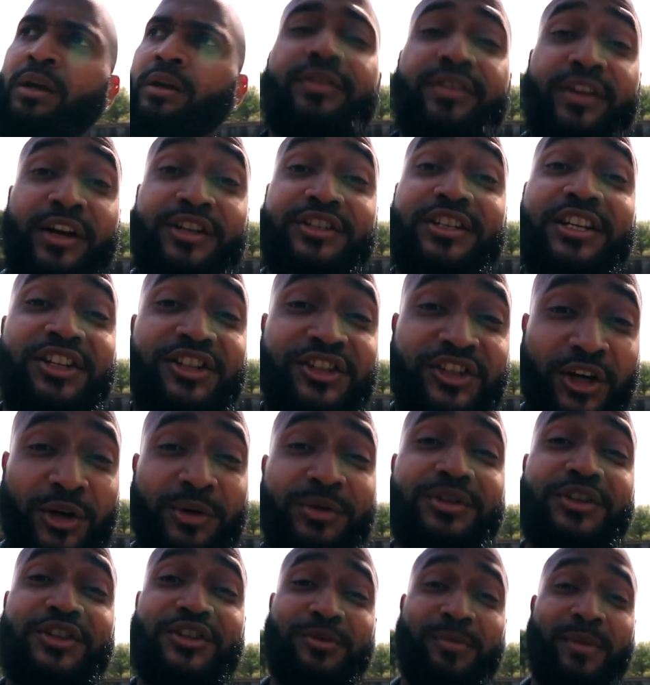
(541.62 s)
there's a
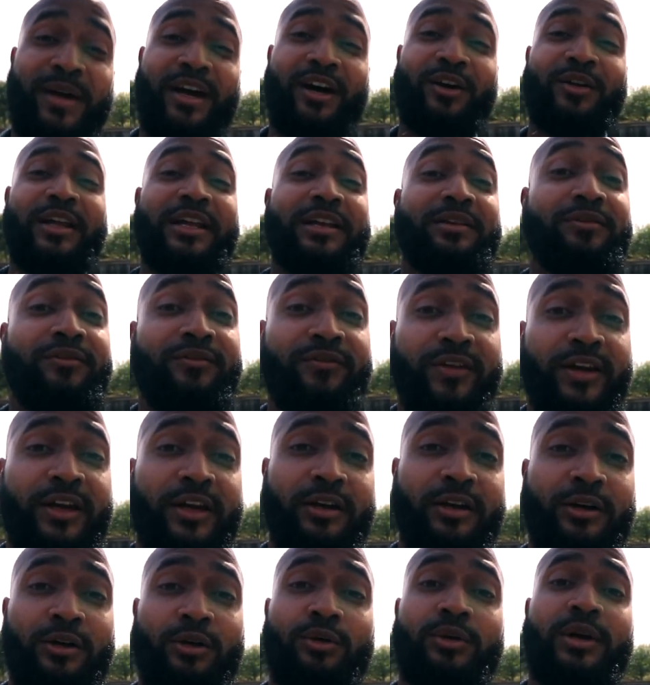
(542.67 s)
certain smell and
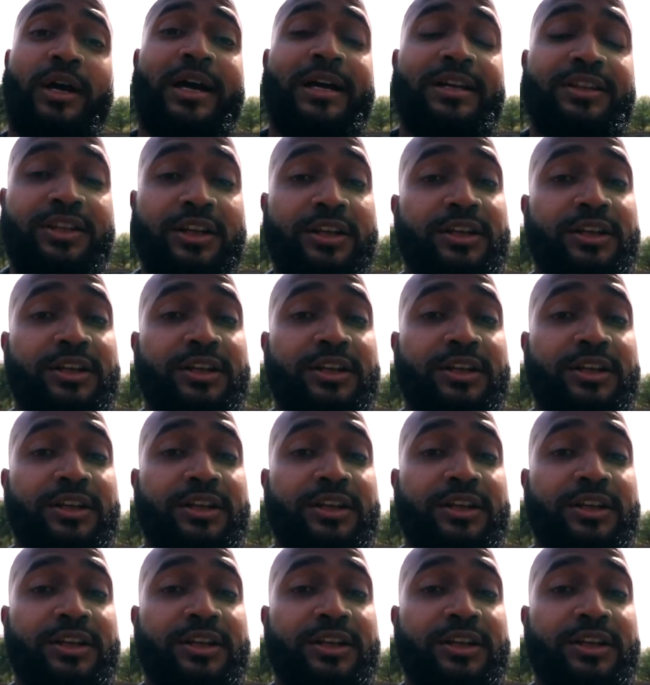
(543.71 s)
feel to